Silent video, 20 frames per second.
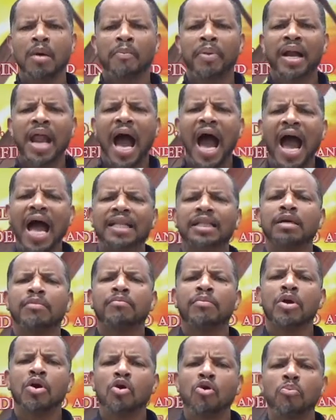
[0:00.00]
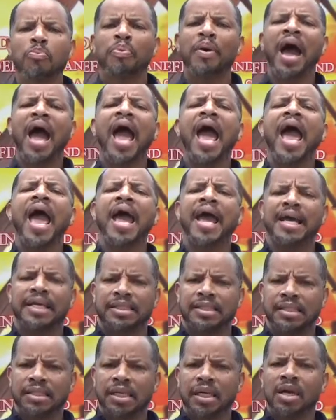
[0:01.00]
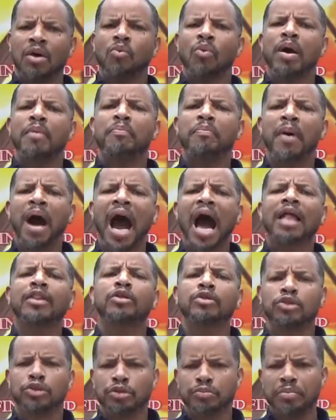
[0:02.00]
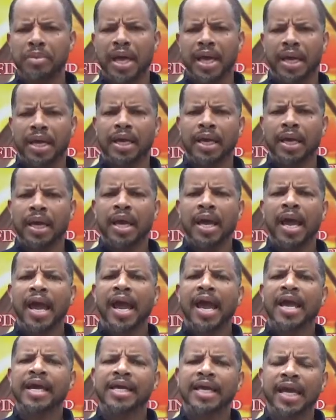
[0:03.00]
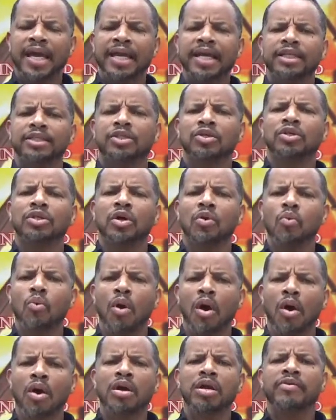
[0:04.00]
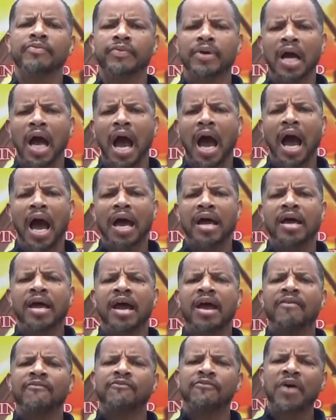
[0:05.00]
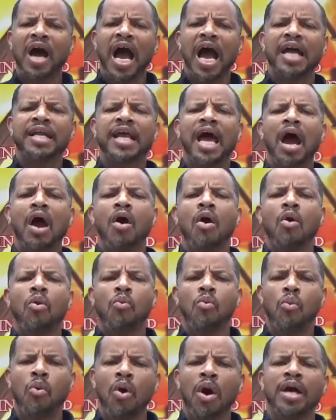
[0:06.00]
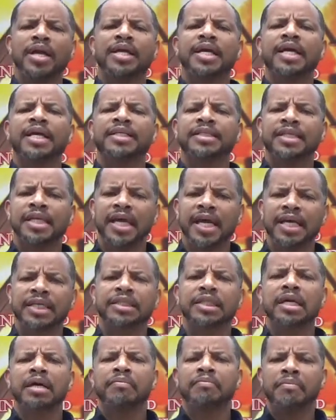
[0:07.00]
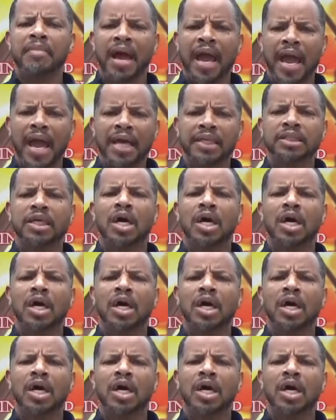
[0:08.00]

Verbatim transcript: But I had to move past what bothers me and get into the Word of God and find out what is His command,